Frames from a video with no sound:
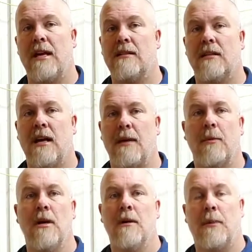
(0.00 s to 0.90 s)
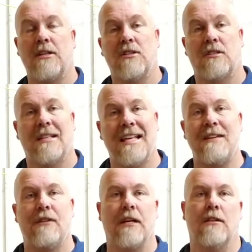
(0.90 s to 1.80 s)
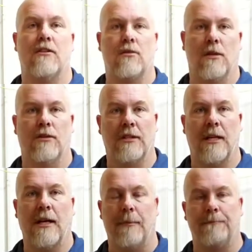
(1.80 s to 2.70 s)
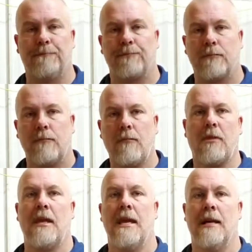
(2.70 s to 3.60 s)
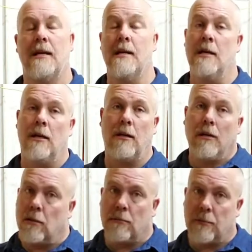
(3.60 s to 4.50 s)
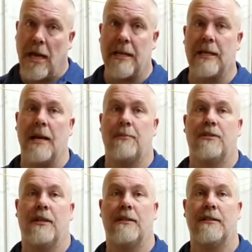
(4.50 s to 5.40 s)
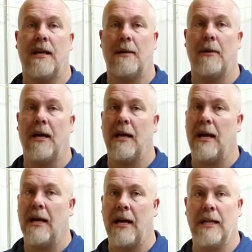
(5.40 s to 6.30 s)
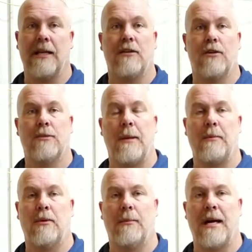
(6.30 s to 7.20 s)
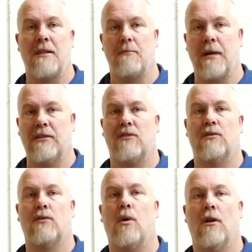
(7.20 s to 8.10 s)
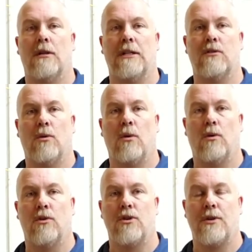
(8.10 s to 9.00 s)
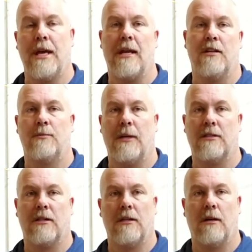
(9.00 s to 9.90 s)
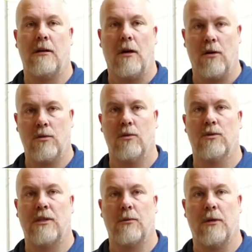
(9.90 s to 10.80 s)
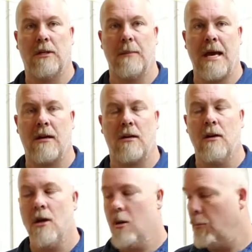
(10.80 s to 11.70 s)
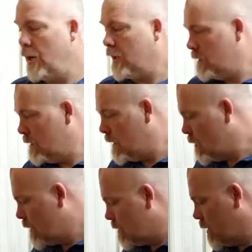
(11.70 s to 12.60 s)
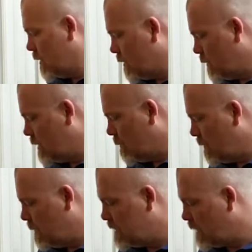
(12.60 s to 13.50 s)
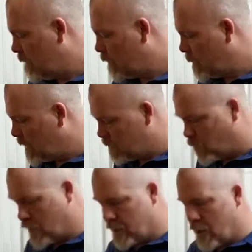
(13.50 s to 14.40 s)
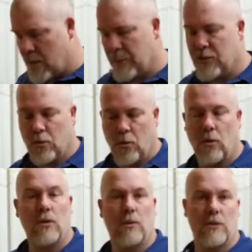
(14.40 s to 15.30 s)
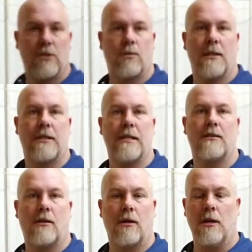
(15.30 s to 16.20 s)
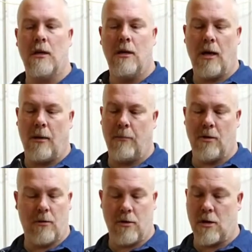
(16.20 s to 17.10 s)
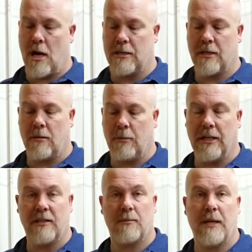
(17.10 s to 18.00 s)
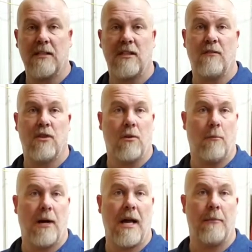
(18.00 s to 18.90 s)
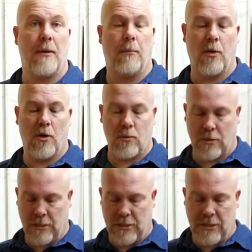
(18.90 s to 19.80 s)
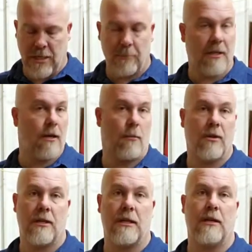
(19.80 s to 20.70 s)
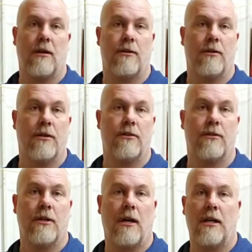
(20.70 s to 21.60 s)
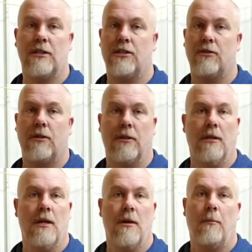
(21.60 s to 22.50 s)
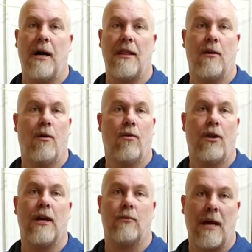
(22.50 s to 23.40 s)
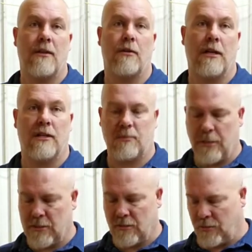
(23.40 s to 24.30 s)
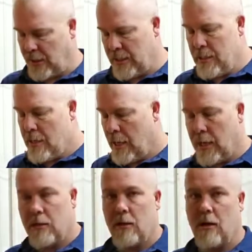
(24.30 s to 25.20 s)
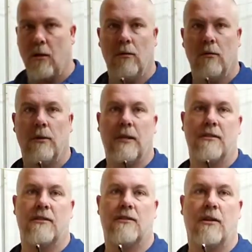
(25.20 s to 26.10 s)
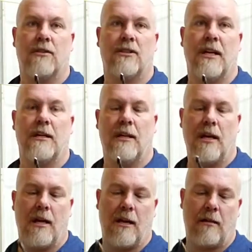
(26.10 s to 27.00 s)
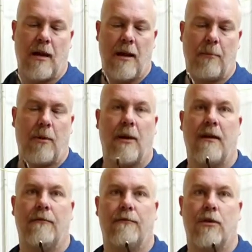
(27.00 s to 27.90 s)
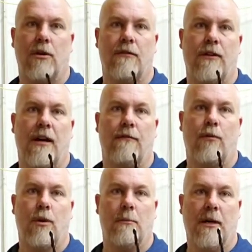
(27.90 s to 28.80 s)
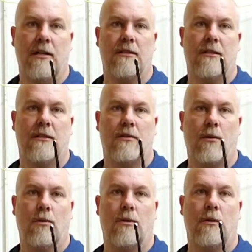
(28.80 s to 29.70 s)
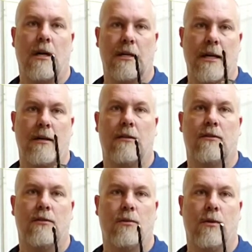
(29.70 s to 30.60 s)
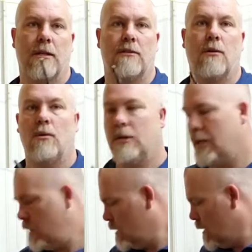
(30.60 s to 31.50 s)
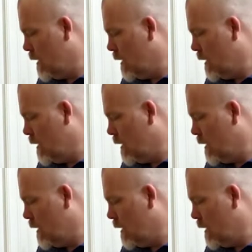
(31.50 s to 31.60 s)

that time by just leaving the drill set up. And 99% of the time, I highly encourage people to buy the best quality tool holders you can, especially on tools that really matter. But there's also something to be said for a much more economy tool holder, which is what these are. They're not terribly expensive. You can buy them in bulk really cheap. They come with an ER32 collet. You can buy the whole thing rather inexpensively. And when this is all said and done, I probably have 35, 40 bucks in this holder, not counting the tool that's holding it.